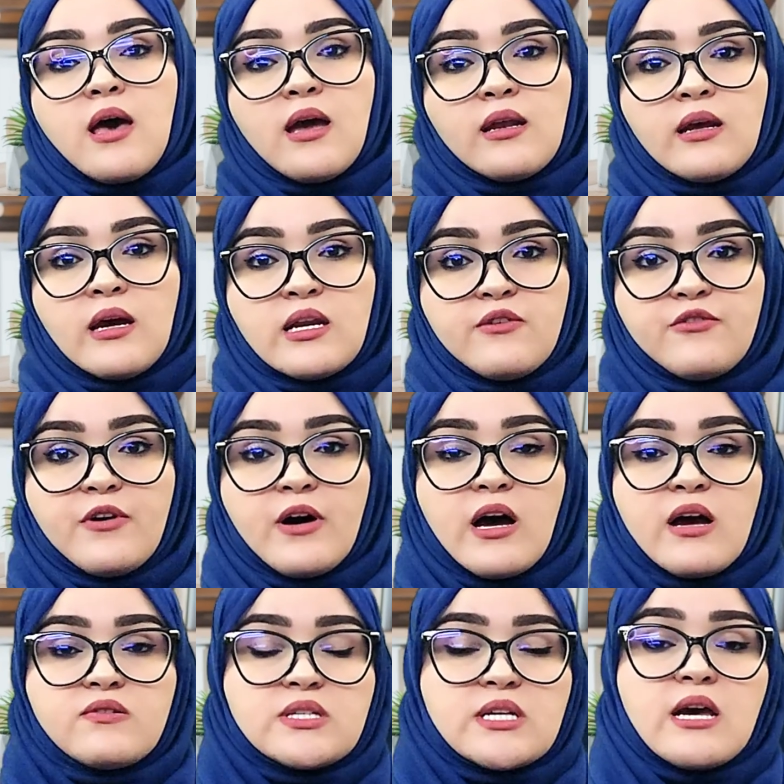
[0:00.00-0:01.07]
N
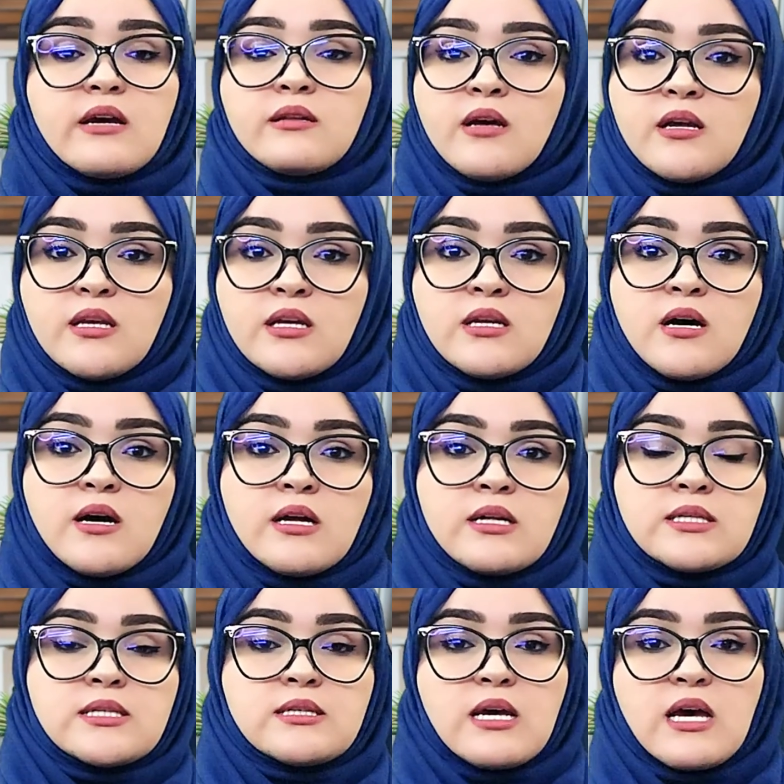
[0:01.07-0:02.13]
ninety-fives, N
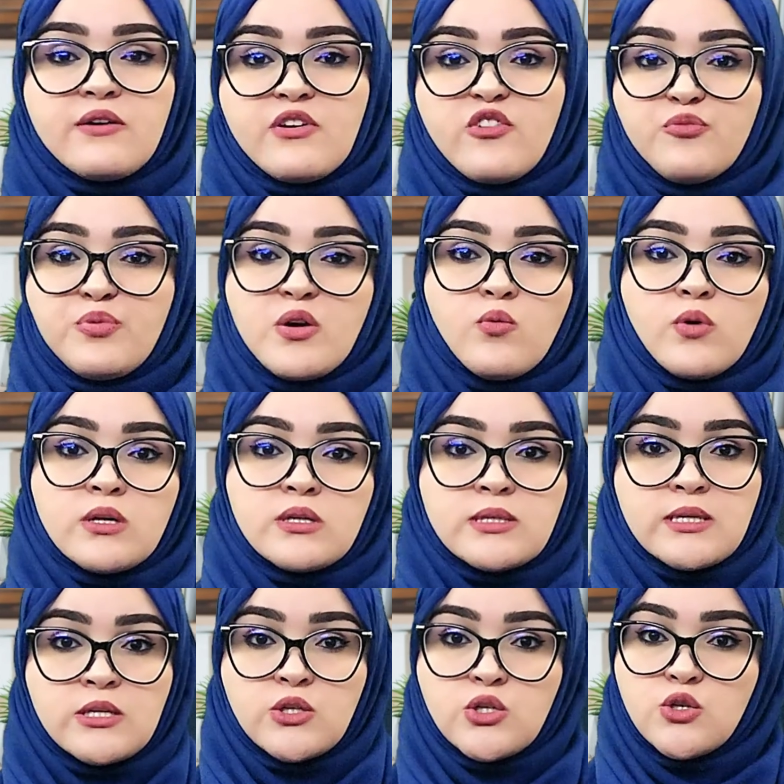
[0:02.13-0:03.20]
ninety-nines, F F P
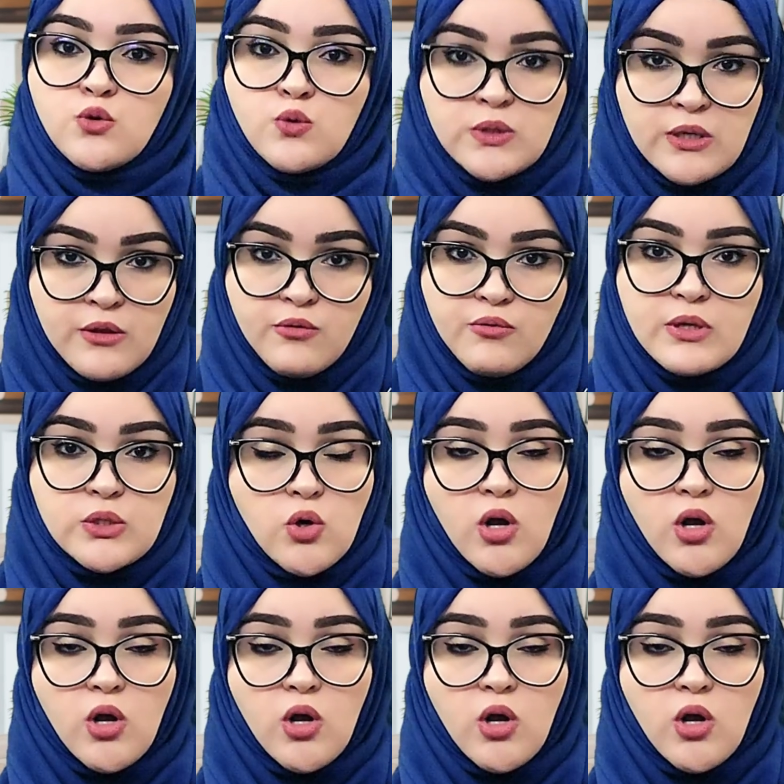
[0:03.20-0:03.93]
ones and twos and threes.